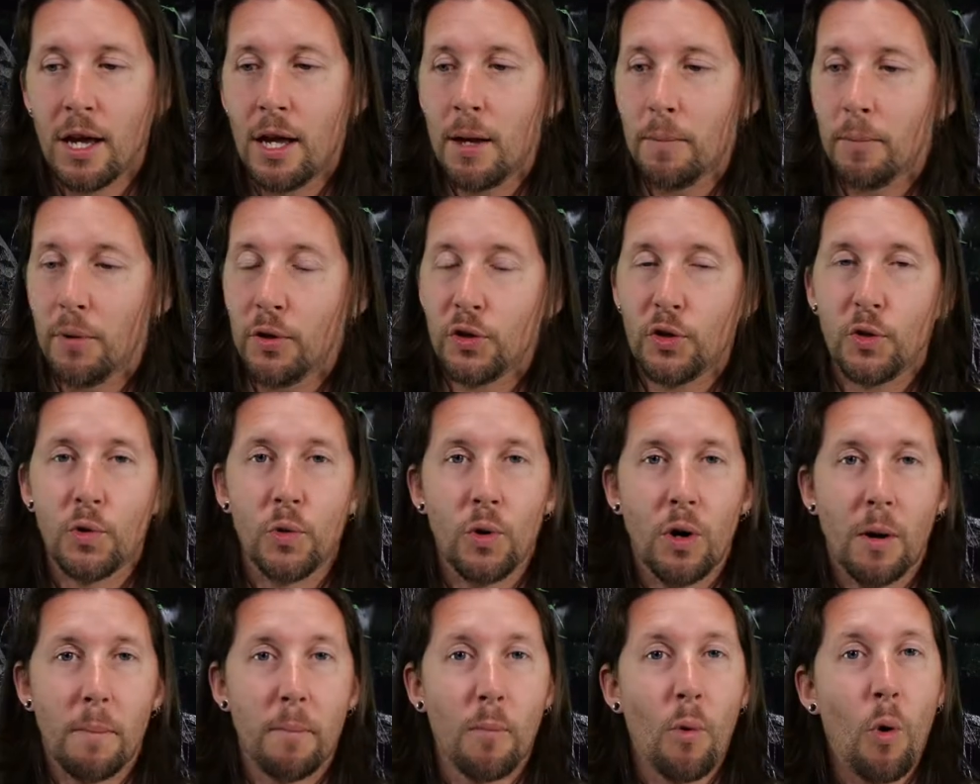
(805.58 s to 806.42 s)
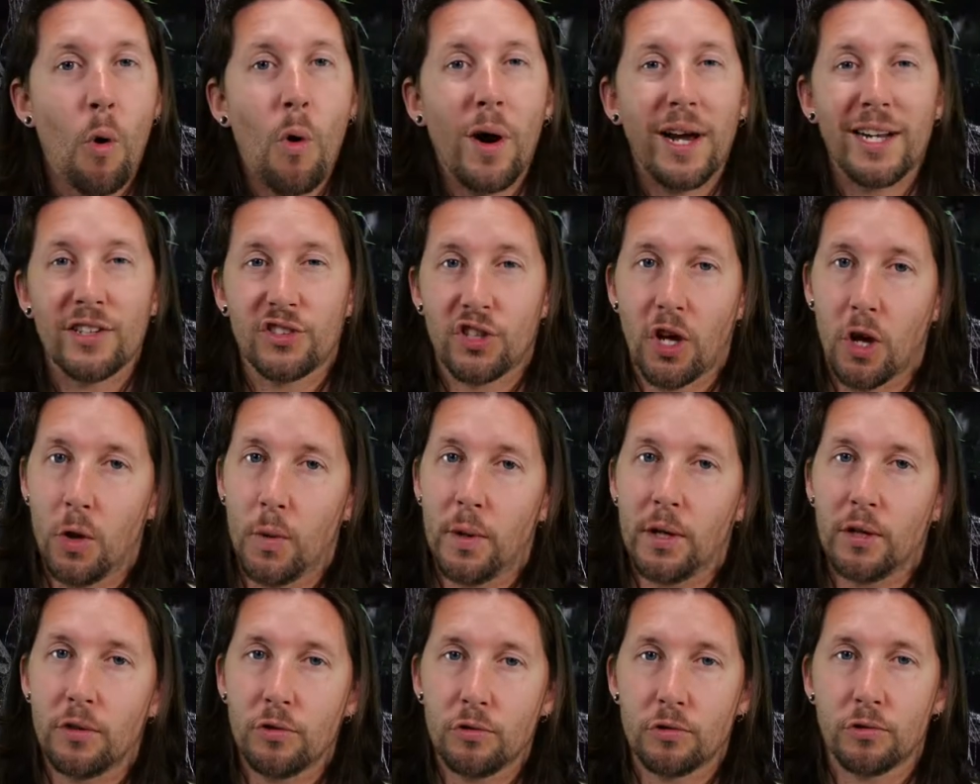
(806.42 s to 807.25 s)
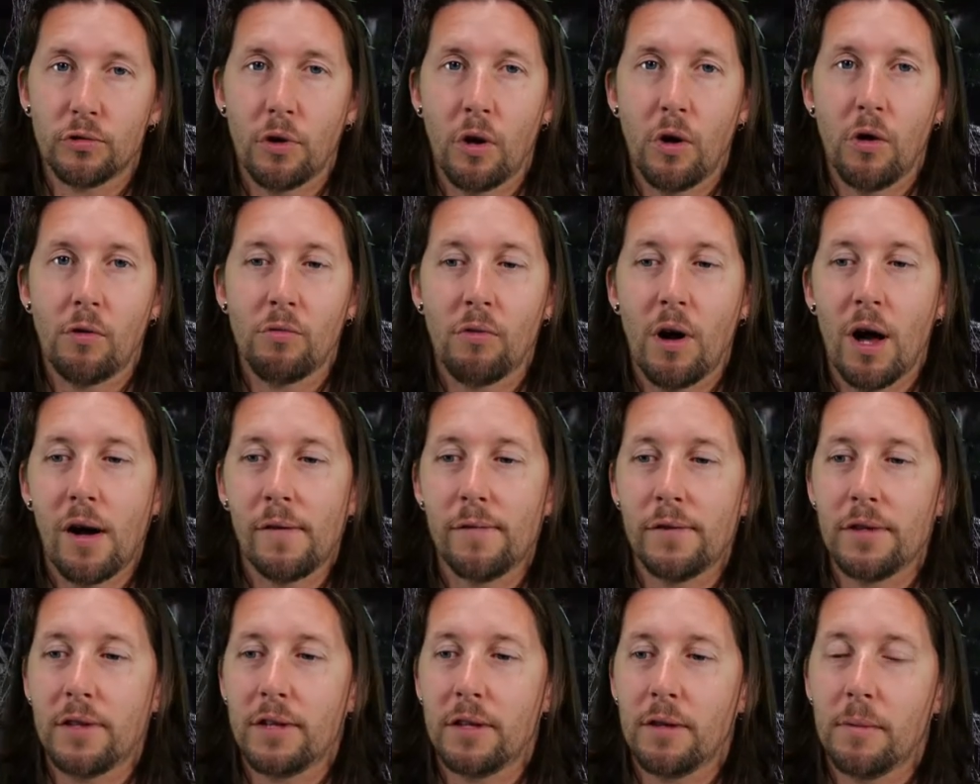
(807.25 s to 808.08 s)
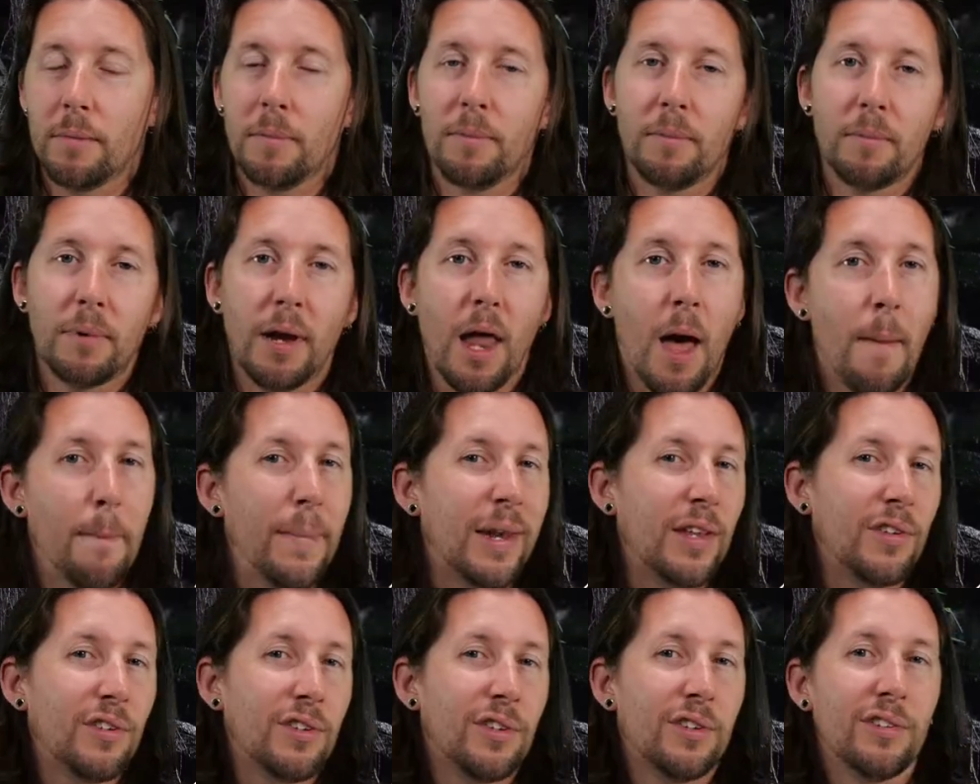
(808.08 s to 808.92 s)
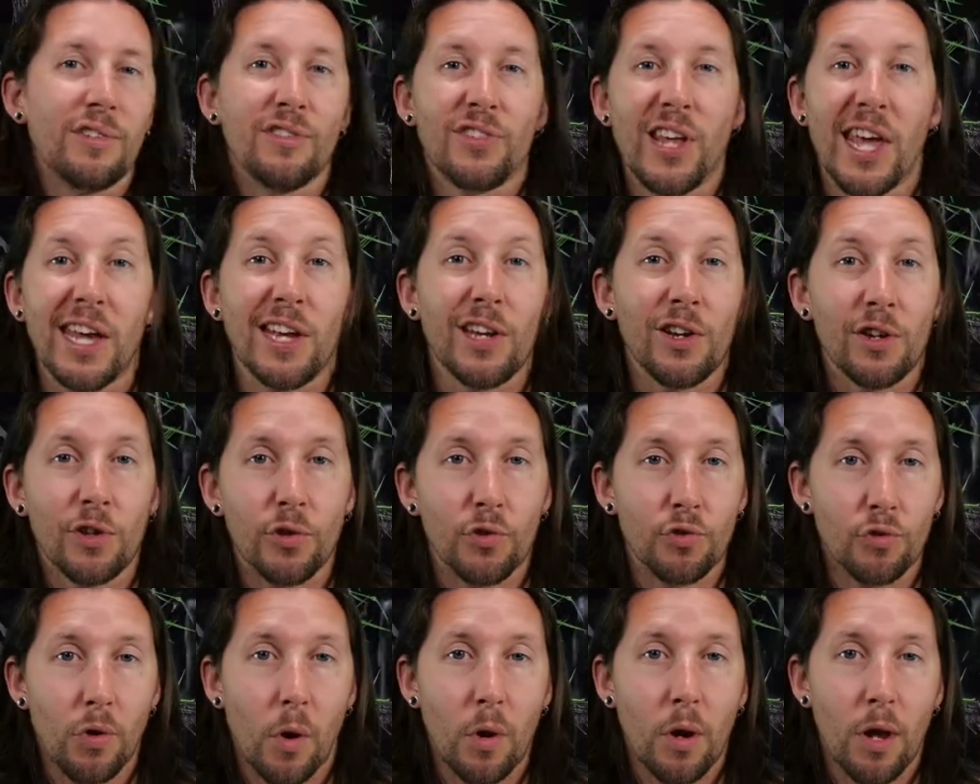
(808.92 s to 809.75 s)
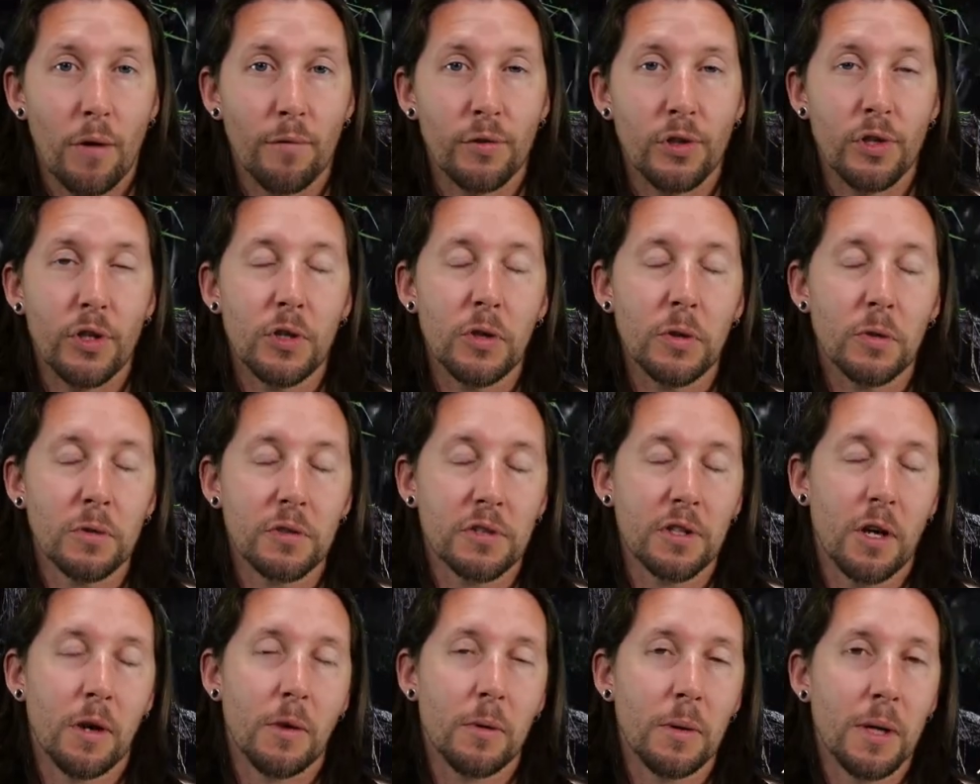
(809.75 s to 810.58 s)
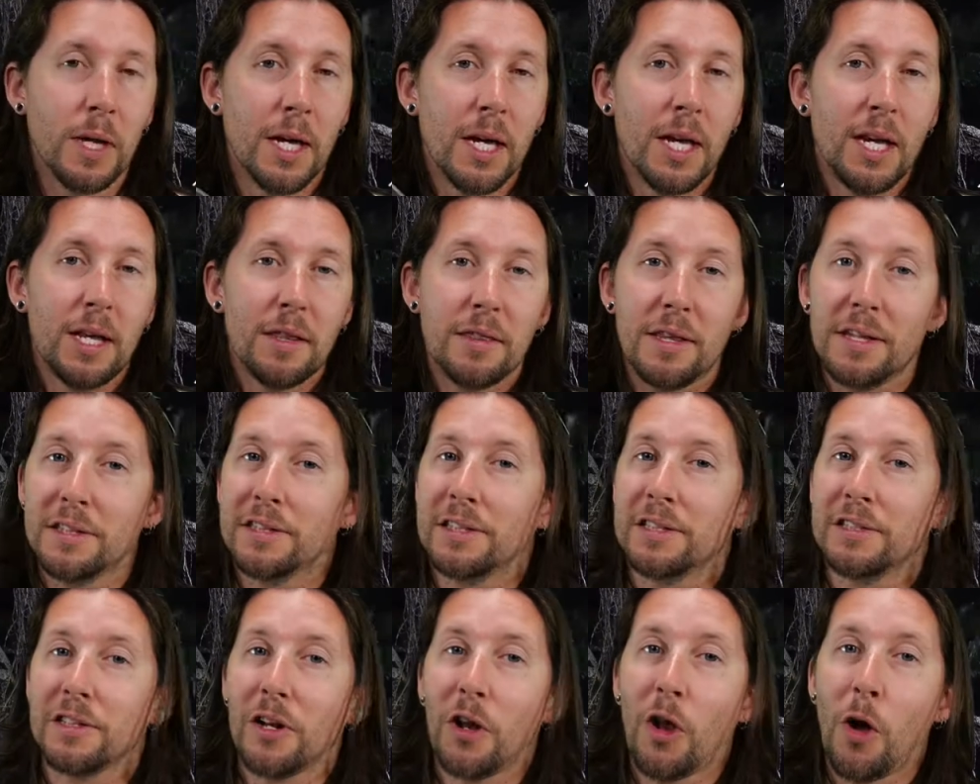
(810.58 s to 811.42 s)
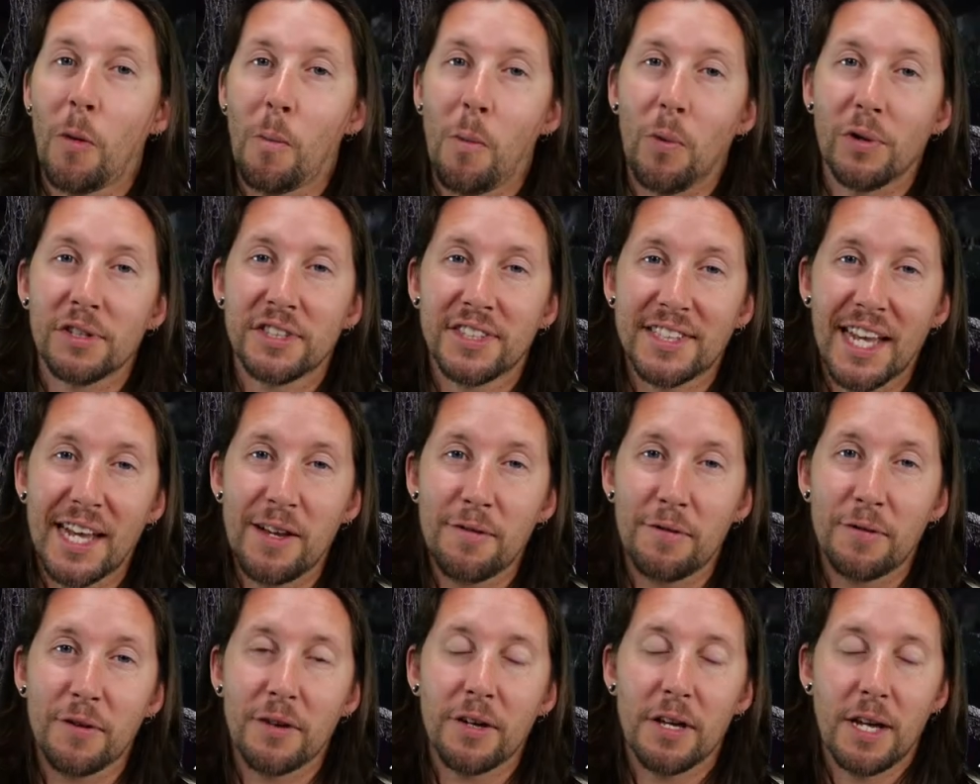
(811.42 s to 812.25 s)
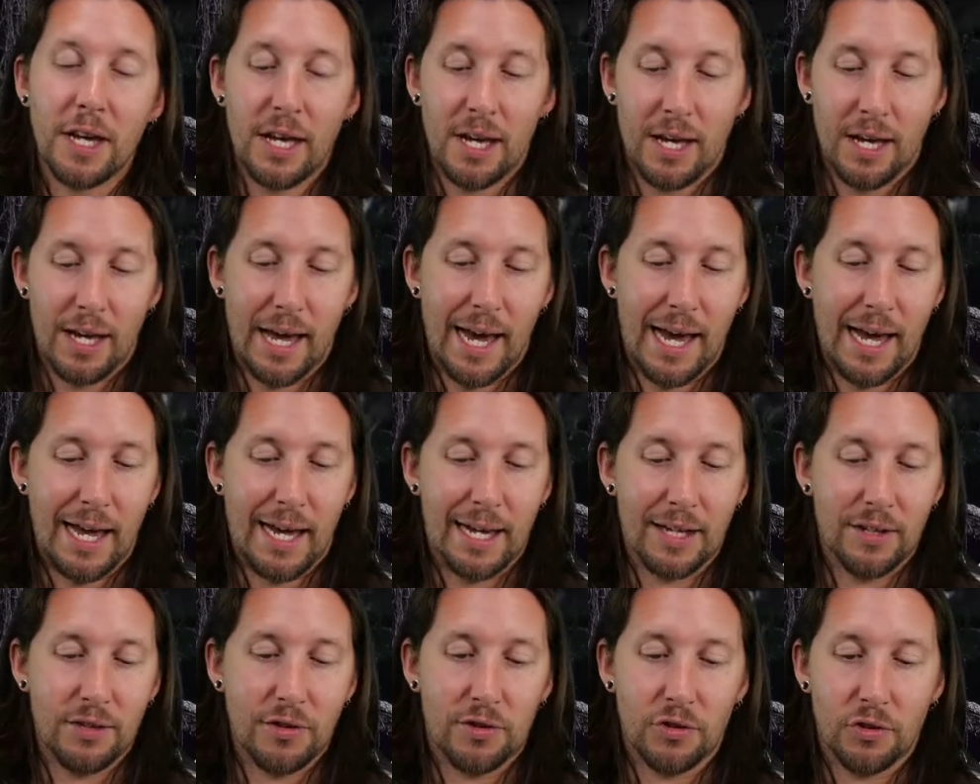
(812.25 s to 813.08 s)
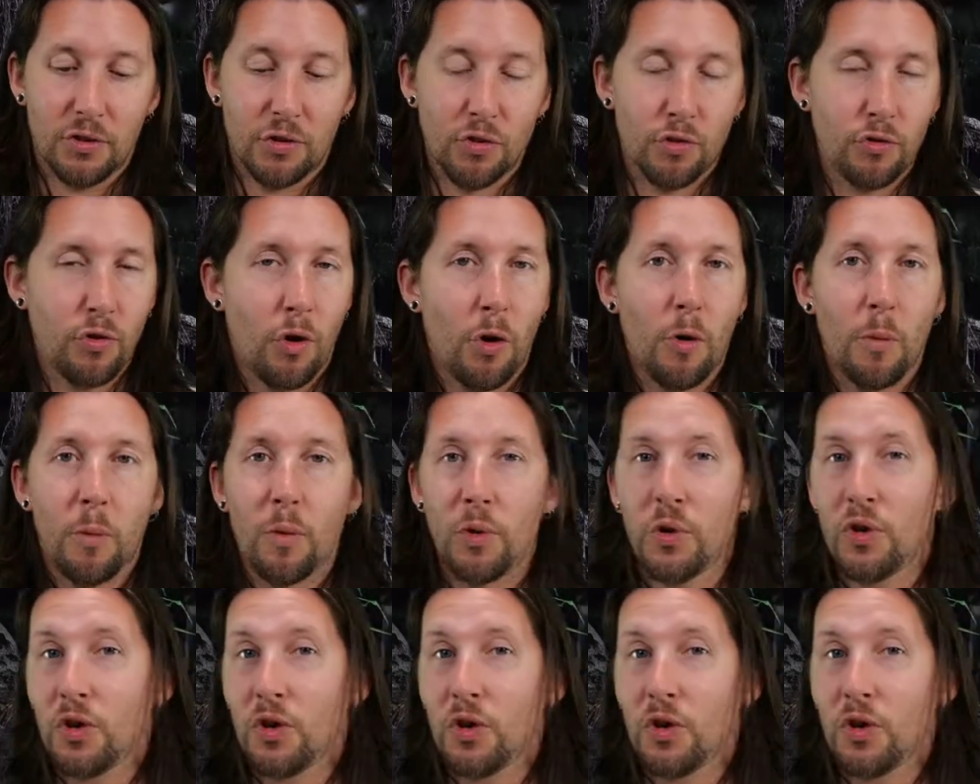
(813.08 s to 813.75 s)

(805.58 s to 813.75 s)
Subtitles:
but you are more in control rather than plant medicine taking control over you. So this is a lot more safer and controllable.